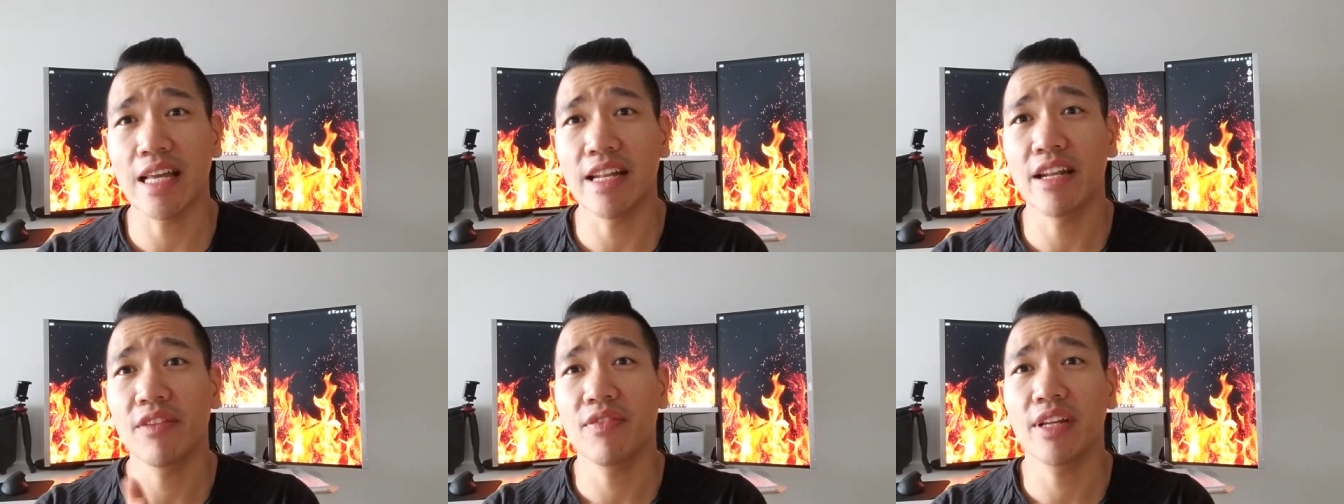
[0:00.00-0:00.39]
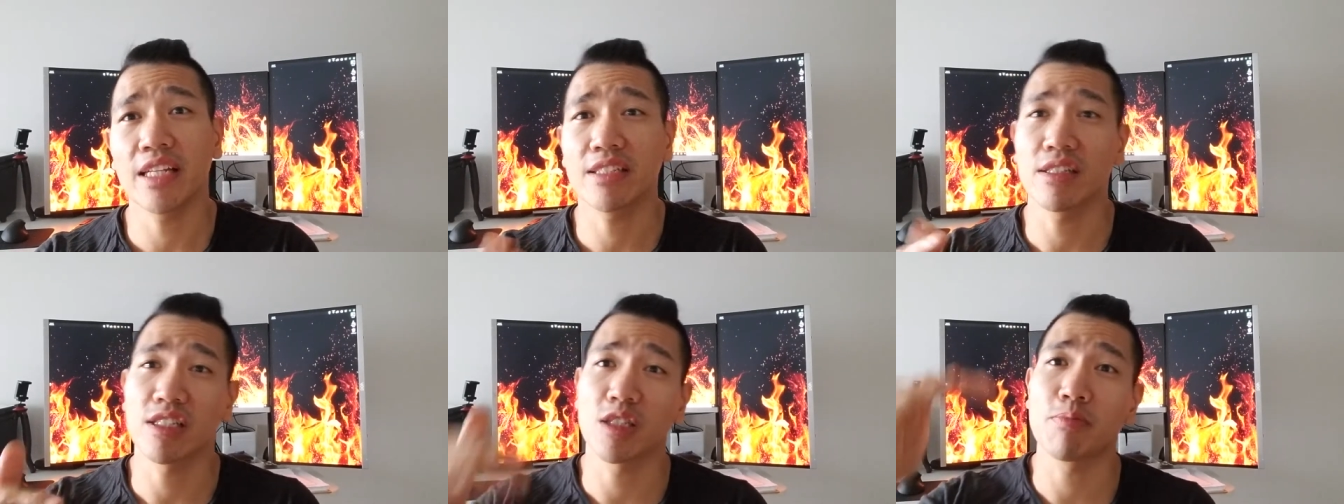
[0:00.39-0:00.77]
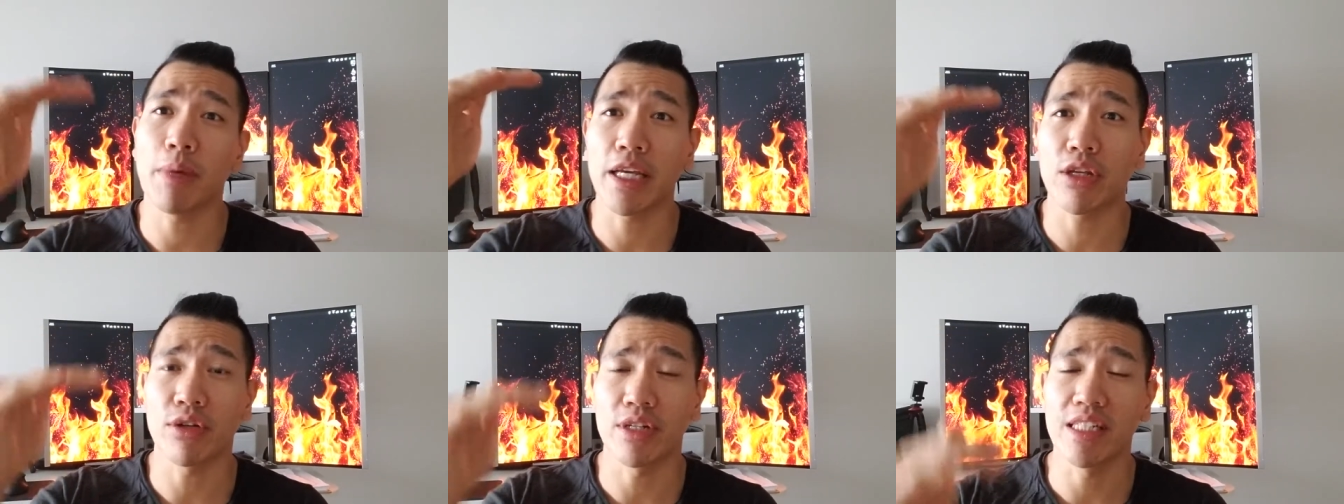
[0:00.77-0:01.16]
and nothing that's going to
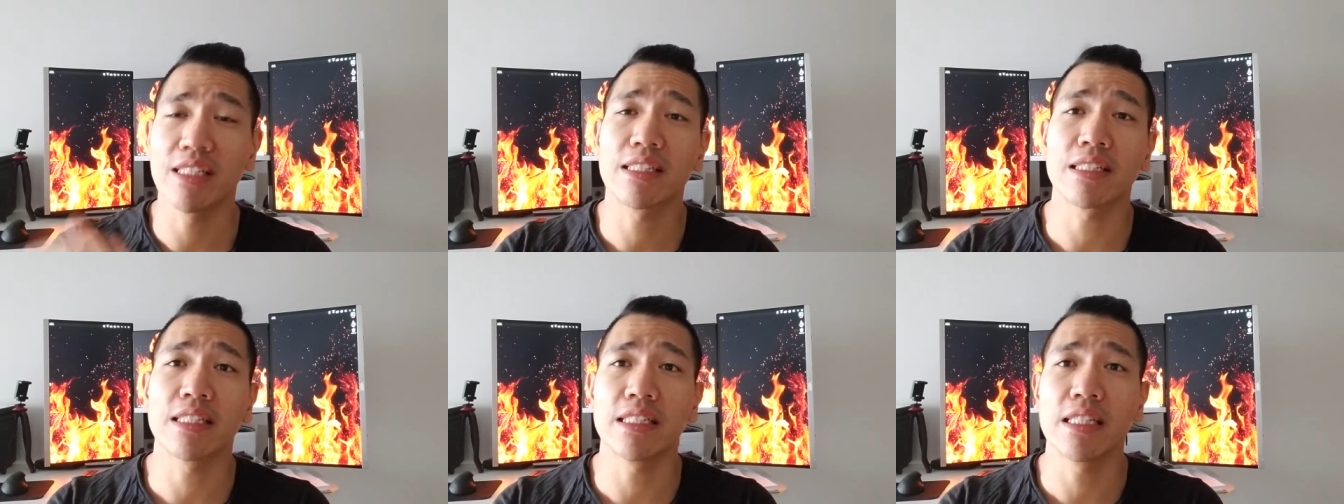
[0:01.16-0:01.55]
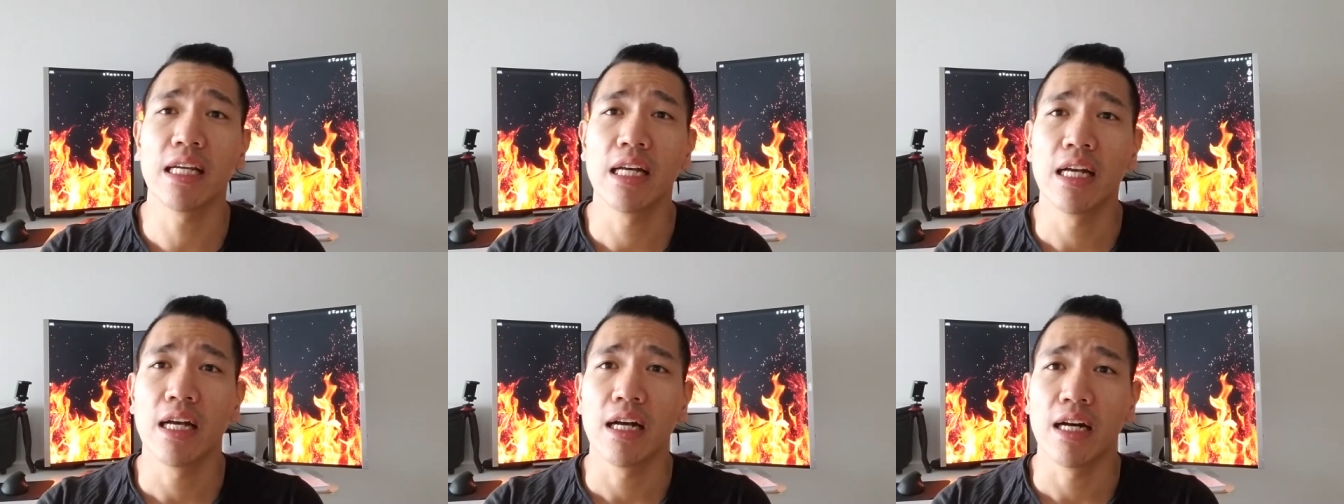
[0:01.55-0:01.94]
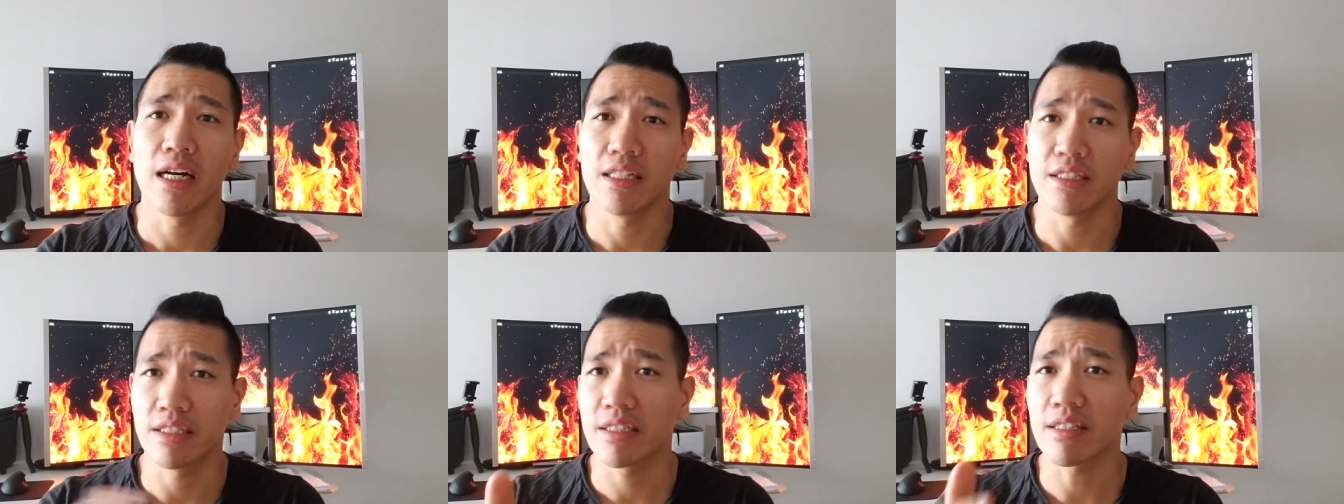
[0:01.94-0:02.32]
spike your insulin
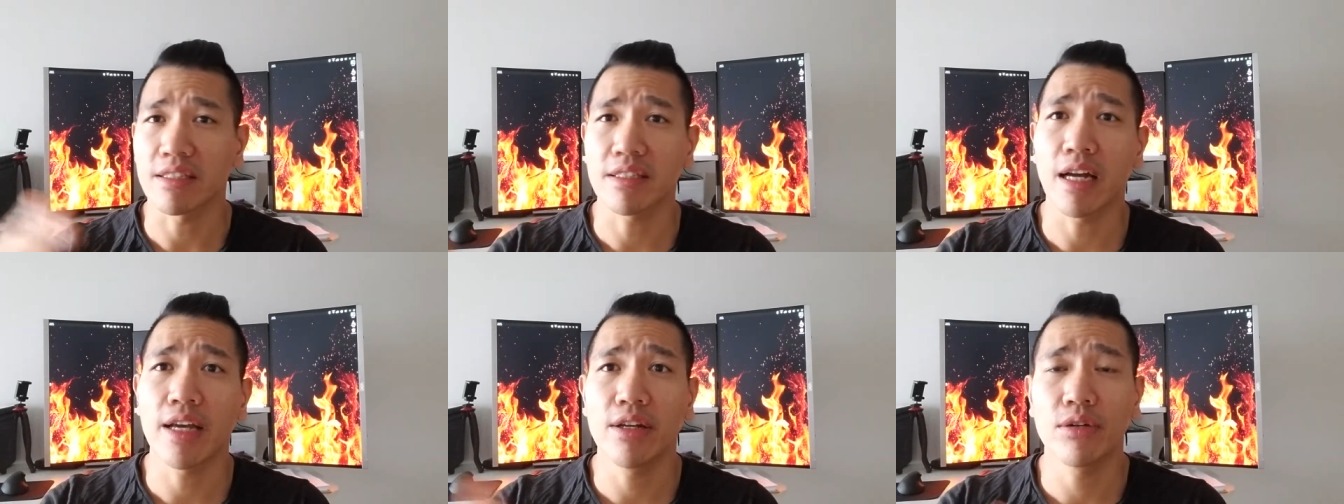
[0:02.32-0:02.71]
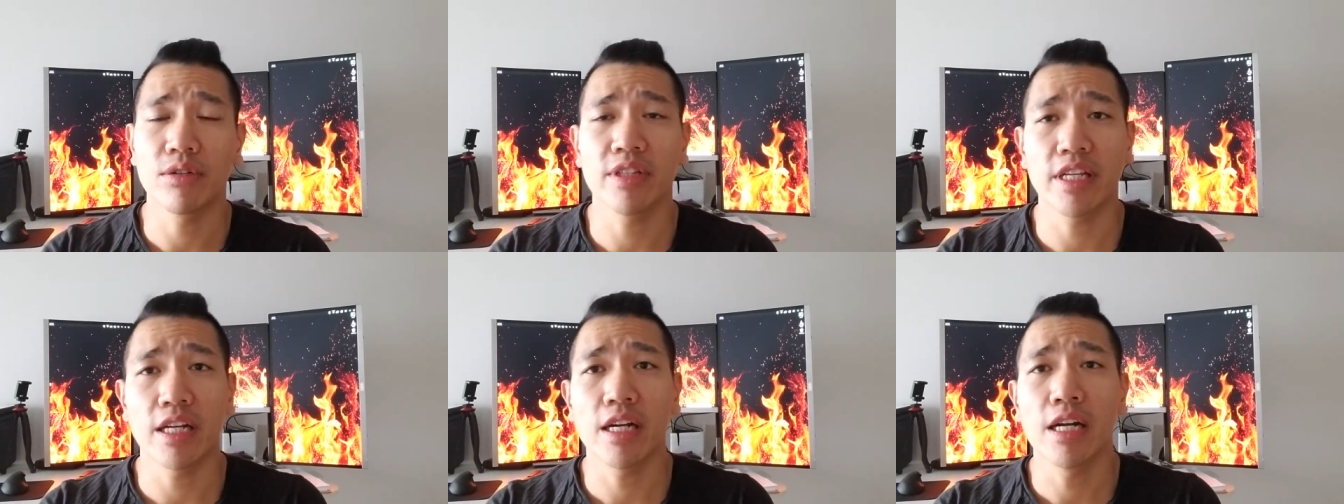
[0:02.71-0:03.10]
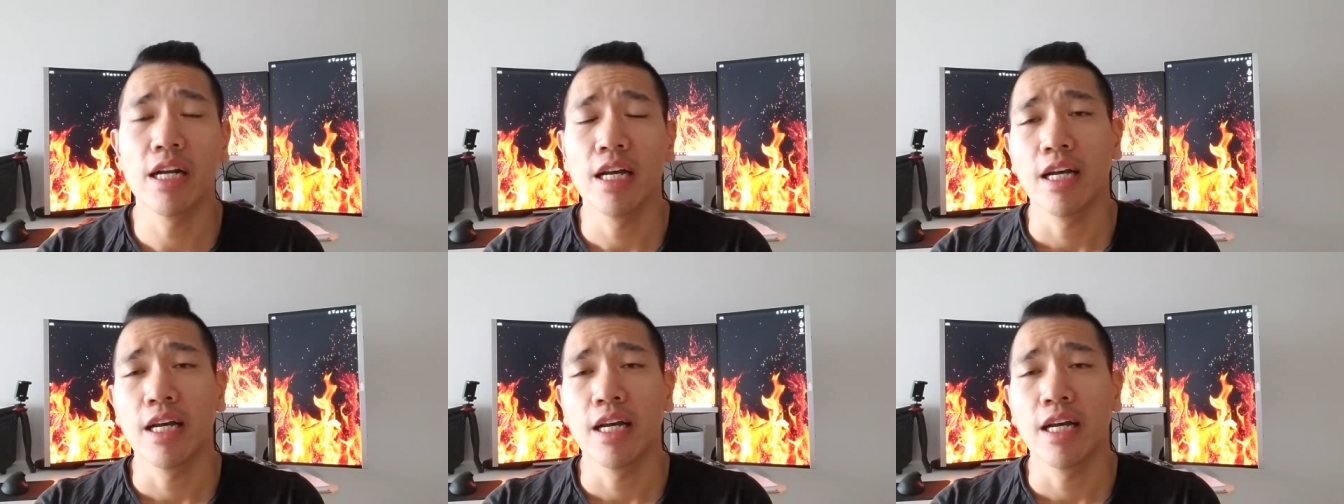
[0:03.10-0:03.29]
uh, just a side note there